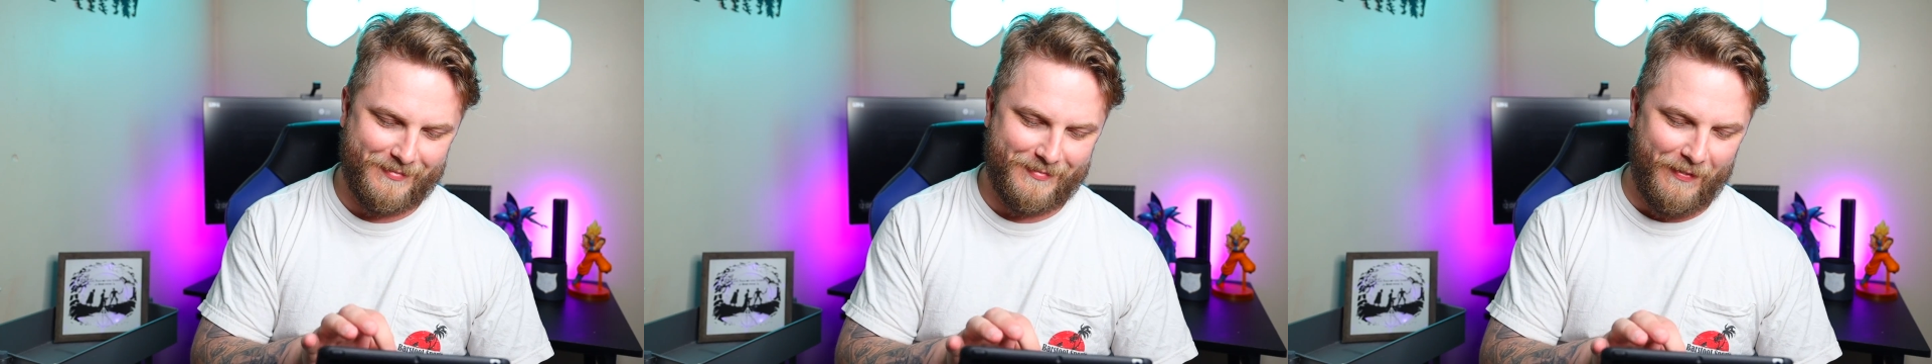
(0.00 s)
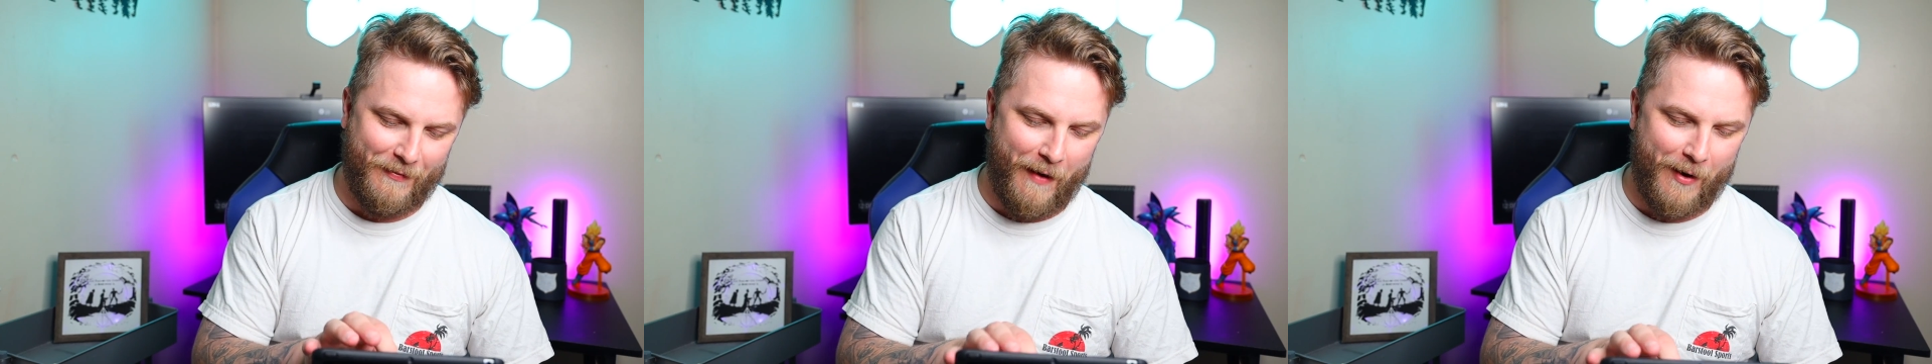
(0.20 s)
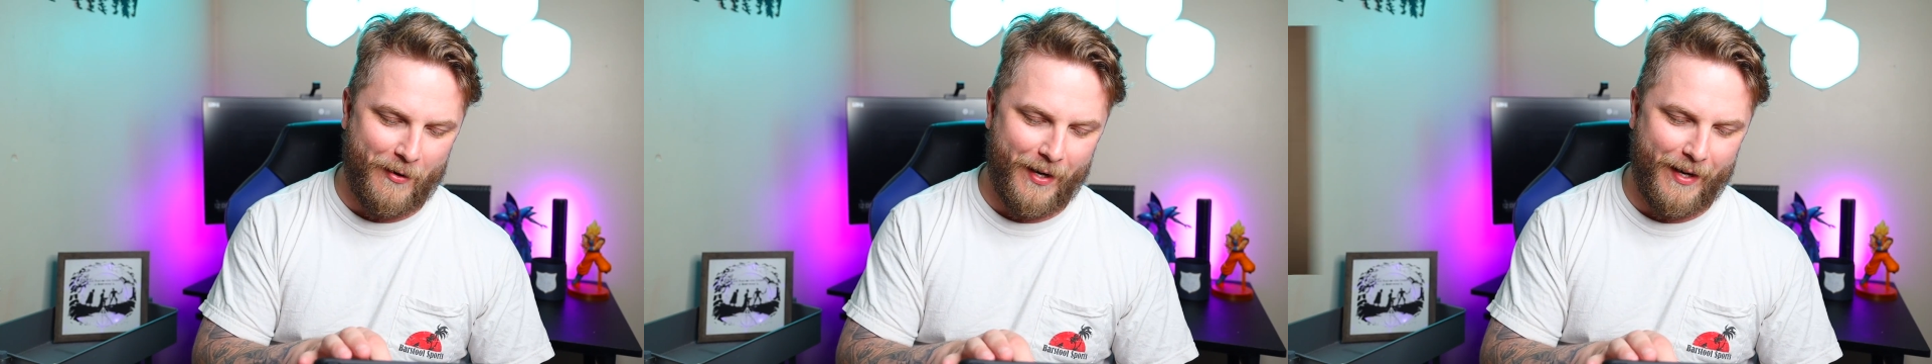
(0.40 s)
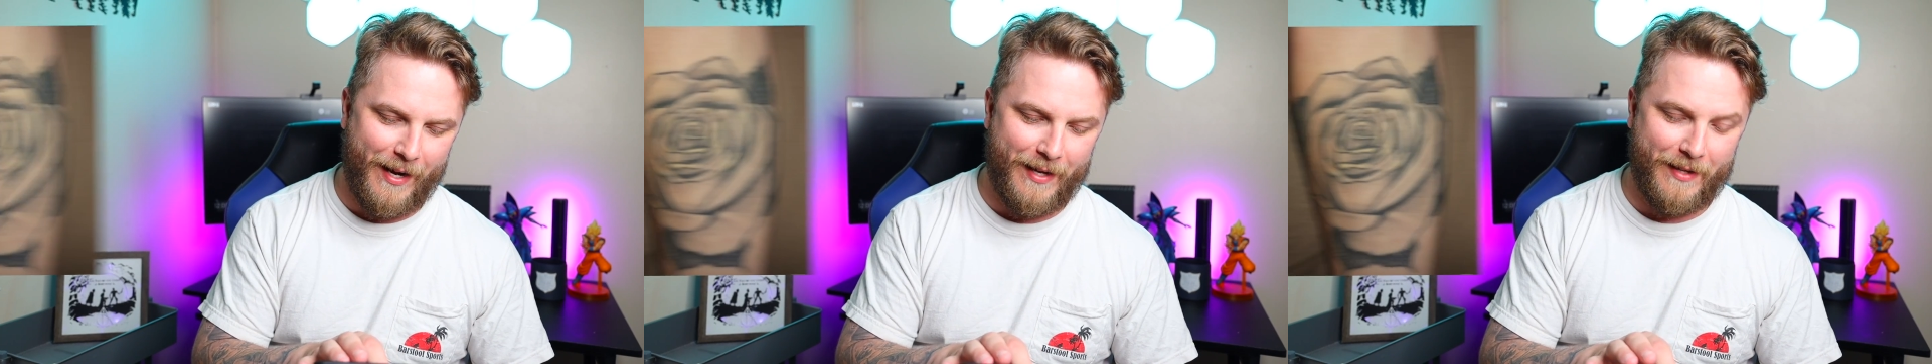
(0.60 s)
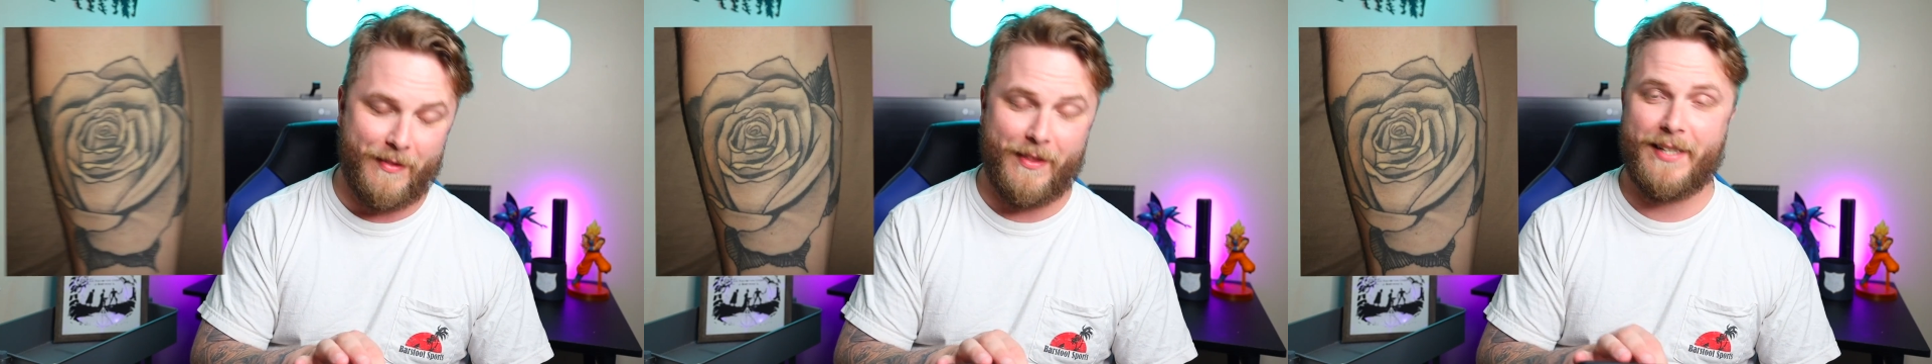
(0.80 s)
Very
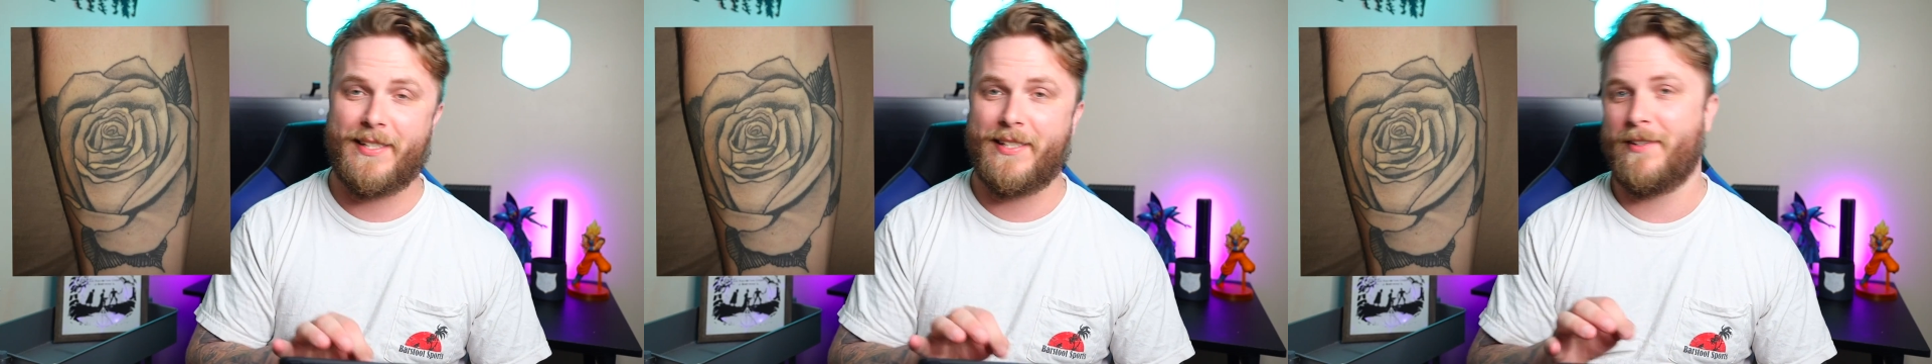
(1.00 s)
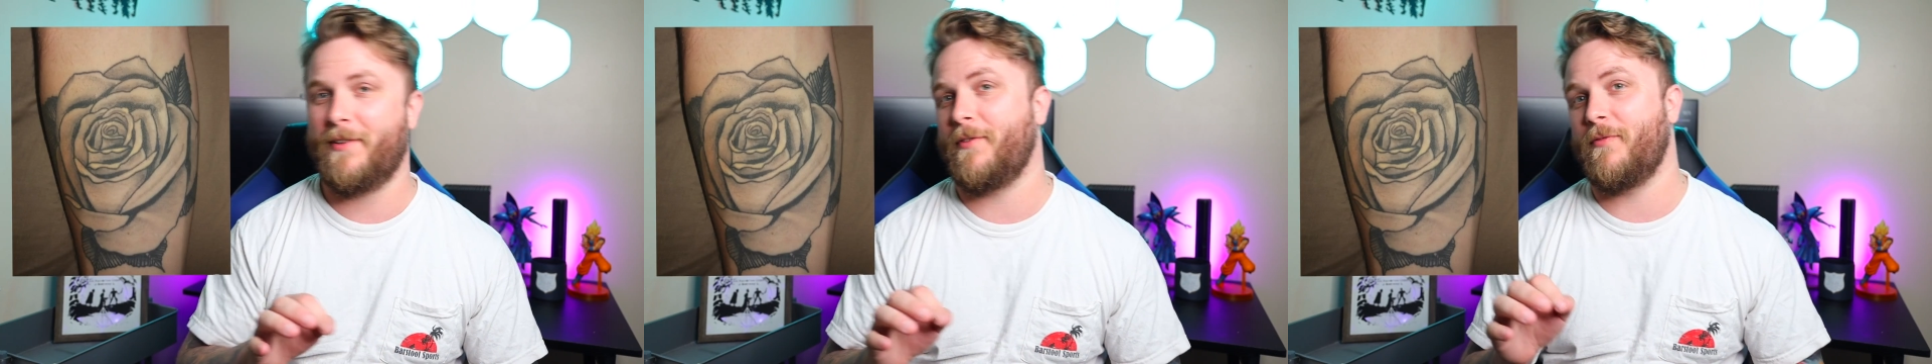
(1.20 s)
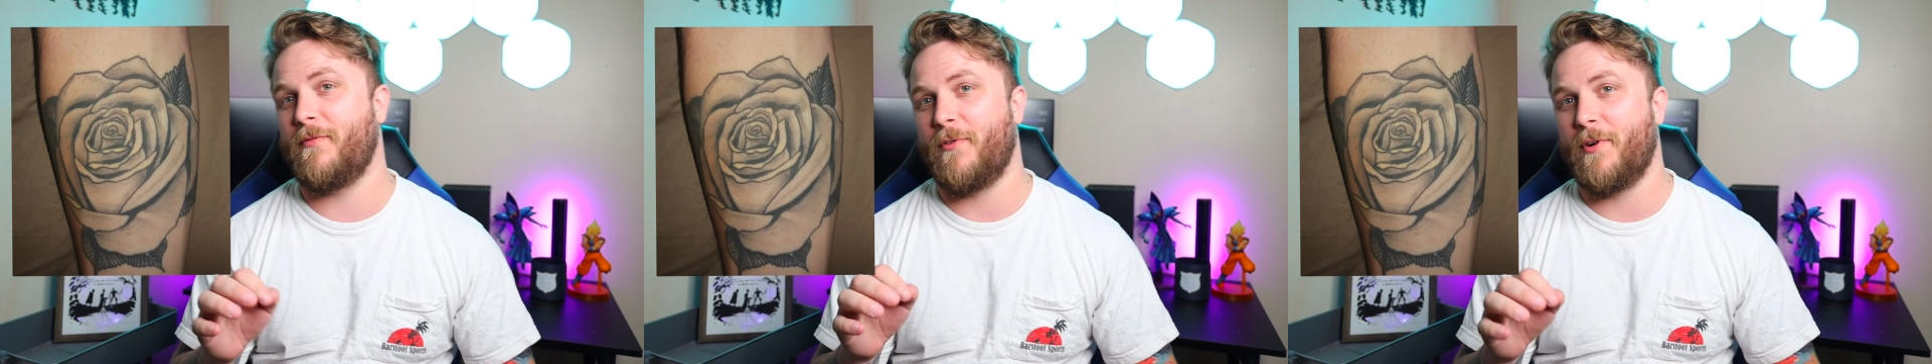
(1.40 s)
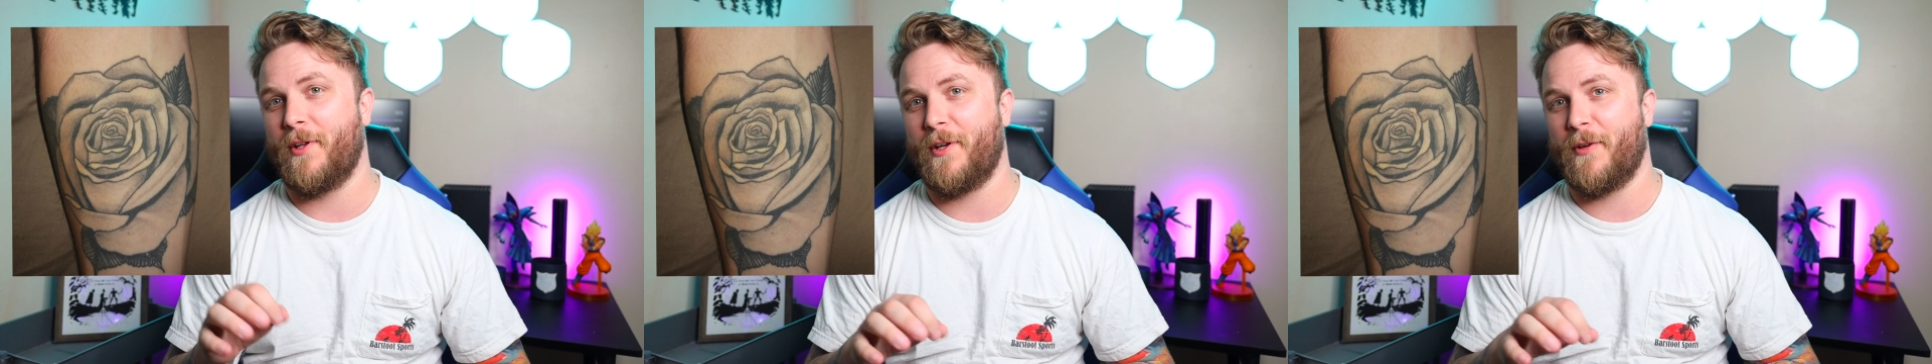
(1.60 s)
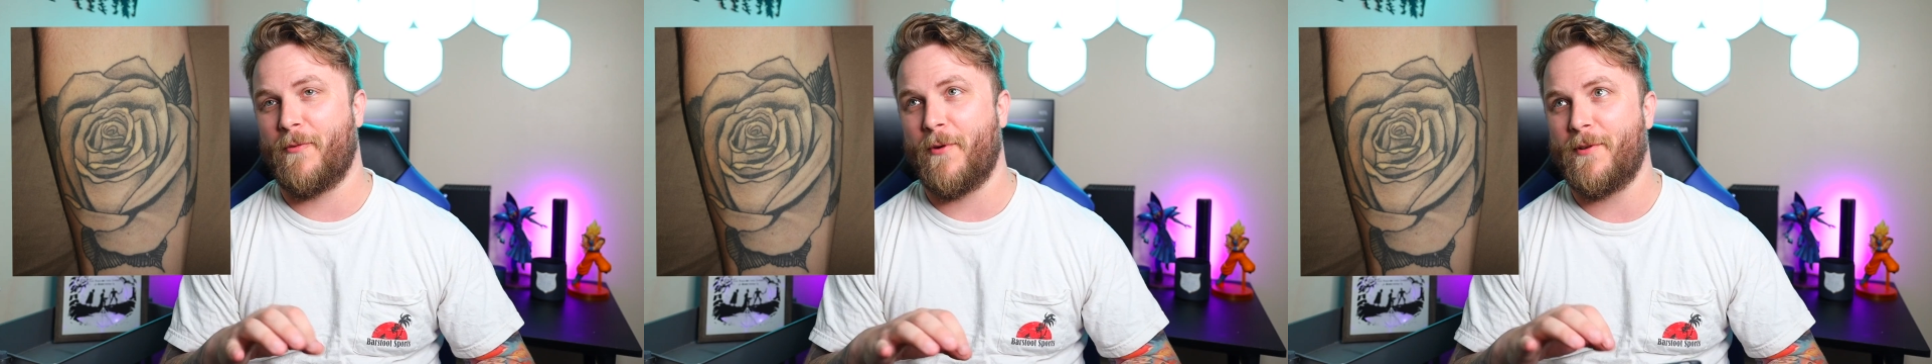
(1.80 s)
nice. This is a
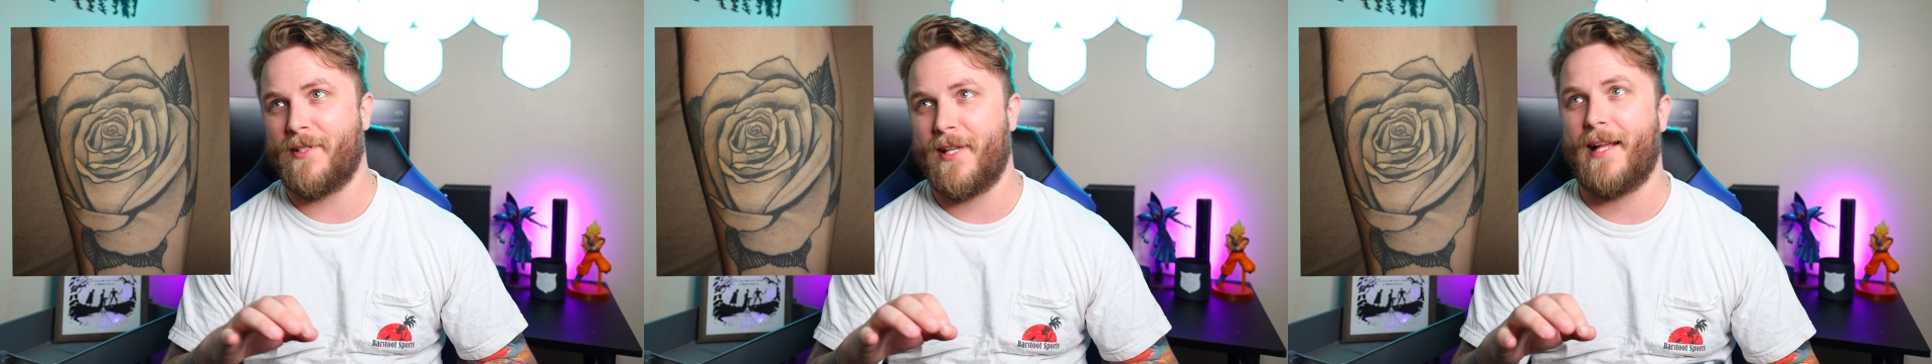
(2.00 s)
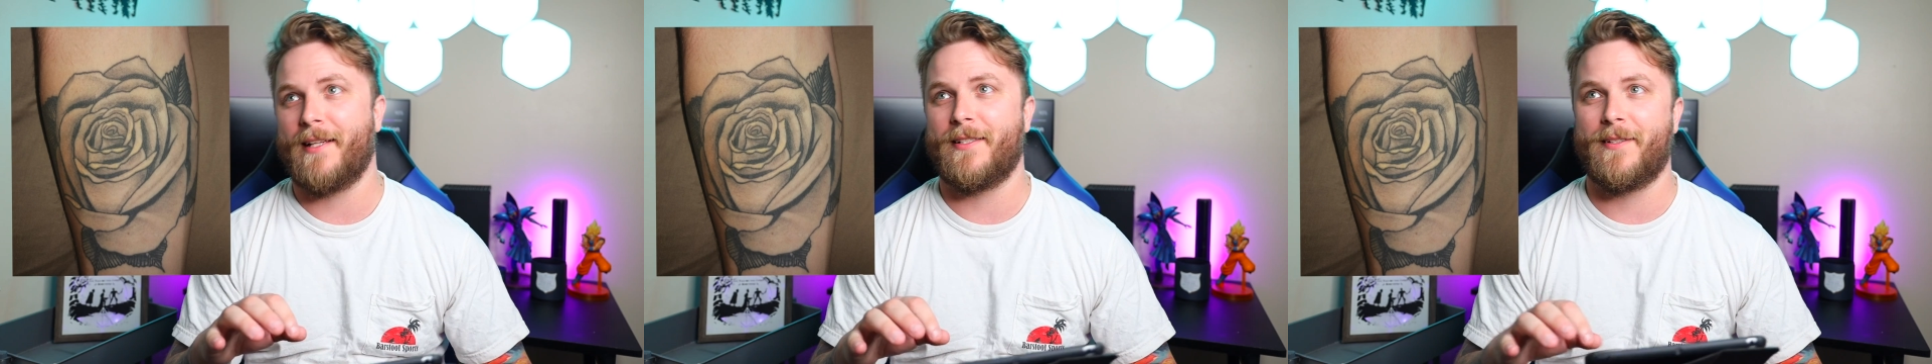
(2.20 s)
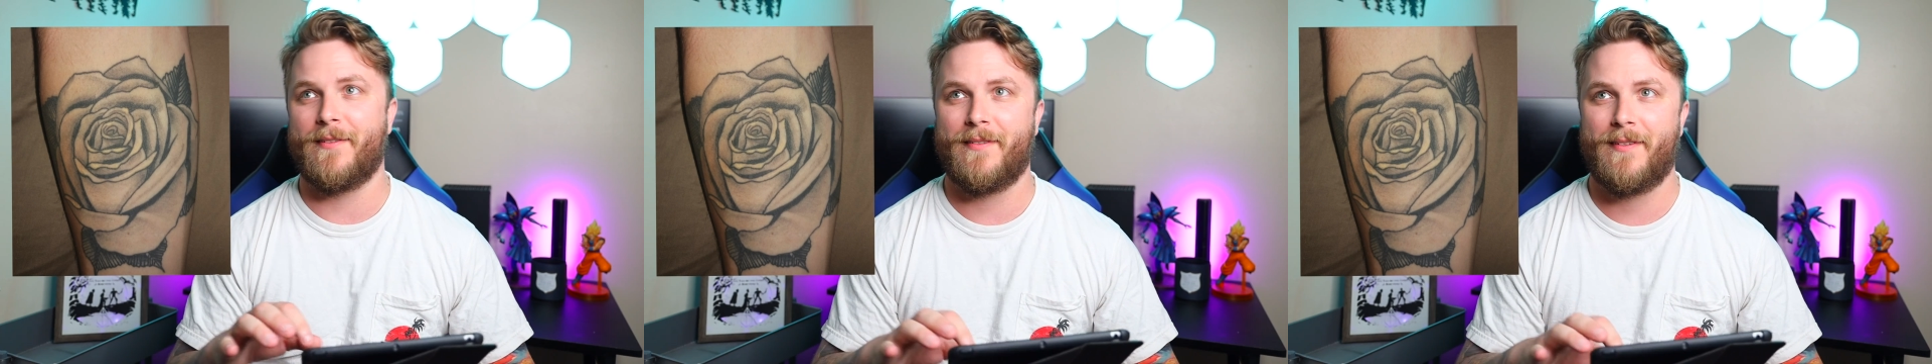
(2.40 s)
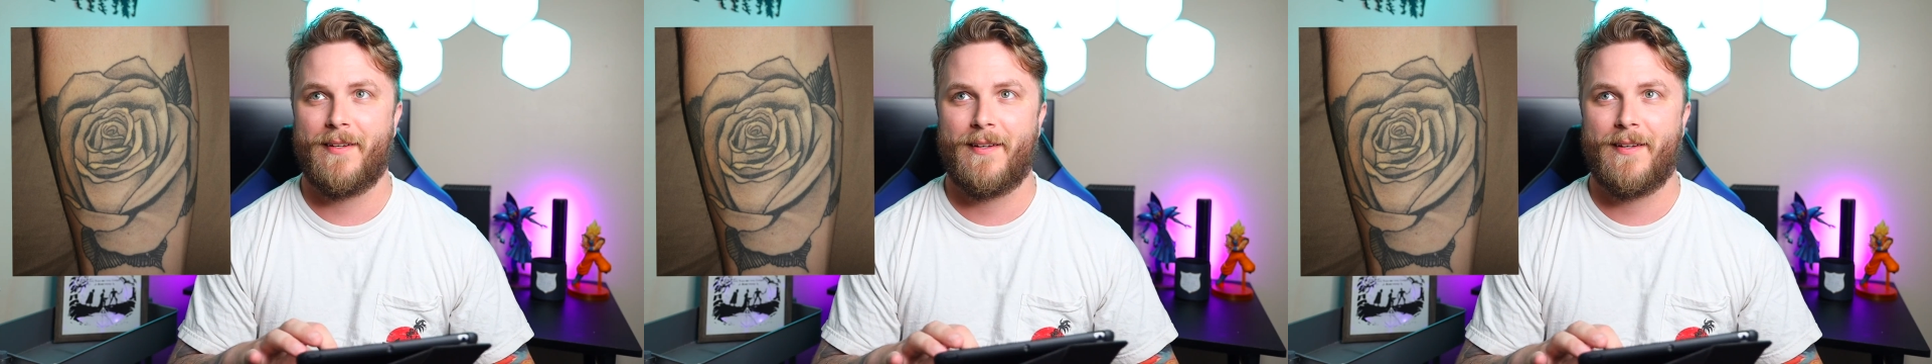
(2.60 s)
really good rose tattoo.